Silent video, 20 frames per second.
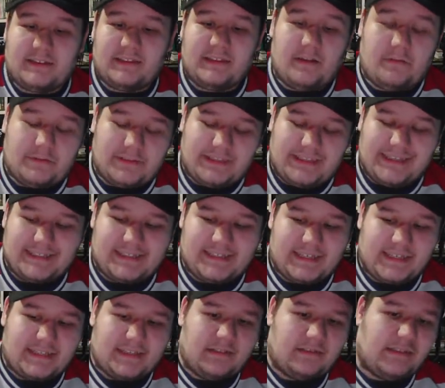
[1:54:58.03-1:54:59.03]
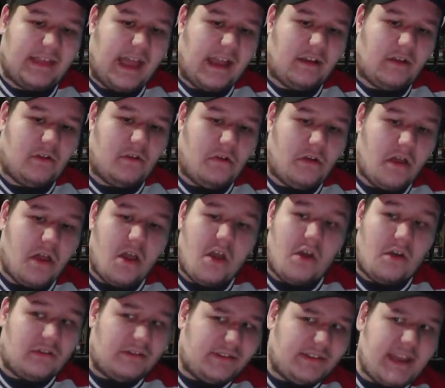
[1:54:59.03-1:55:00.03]
with the assist on that goal.
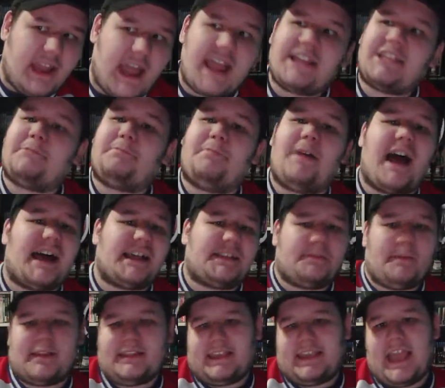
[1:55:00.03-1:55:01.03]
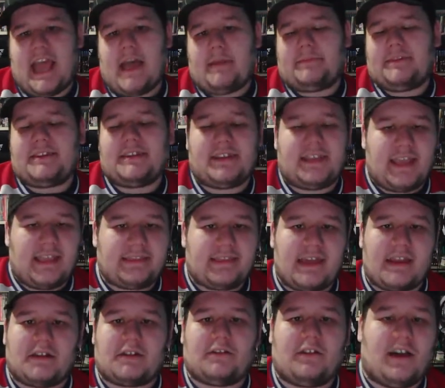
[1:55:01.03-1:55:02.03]
Nice pass by the captain to get
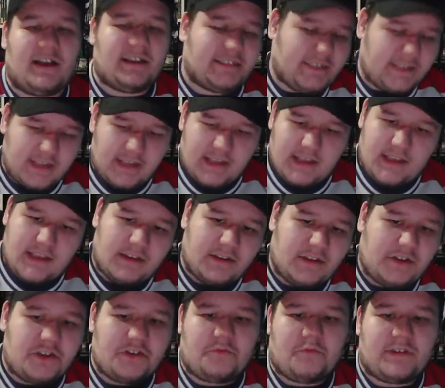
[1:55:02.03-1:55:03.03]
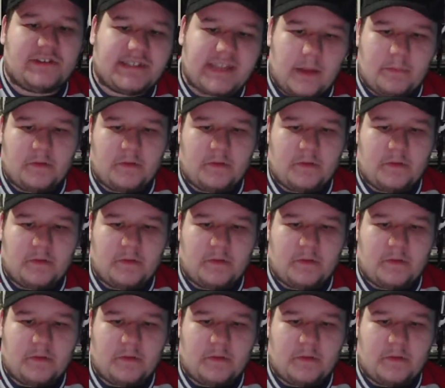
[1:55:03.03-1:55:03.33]
that across. Good one-timer